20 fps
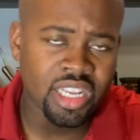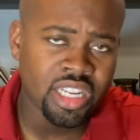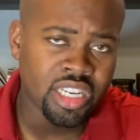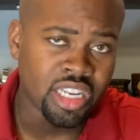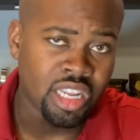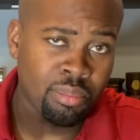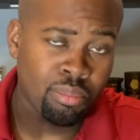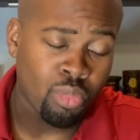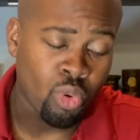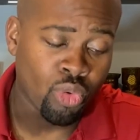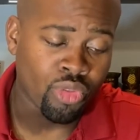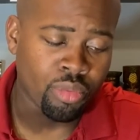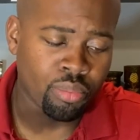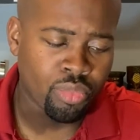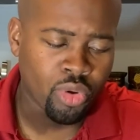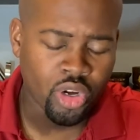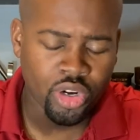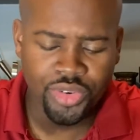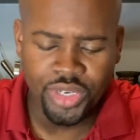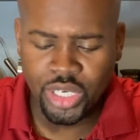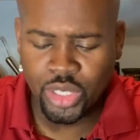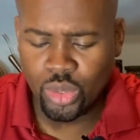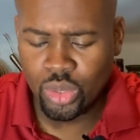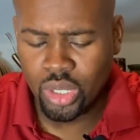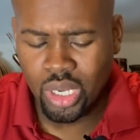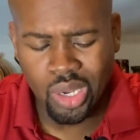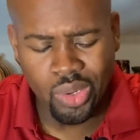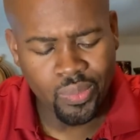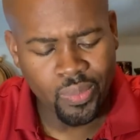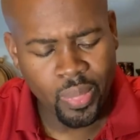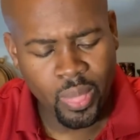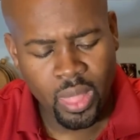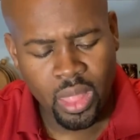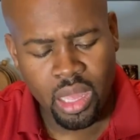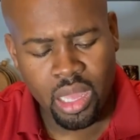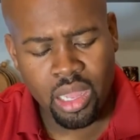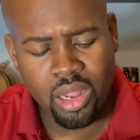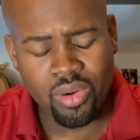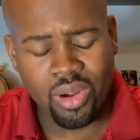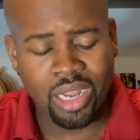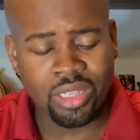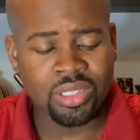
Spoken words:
They're both in Puerto Rico now, right?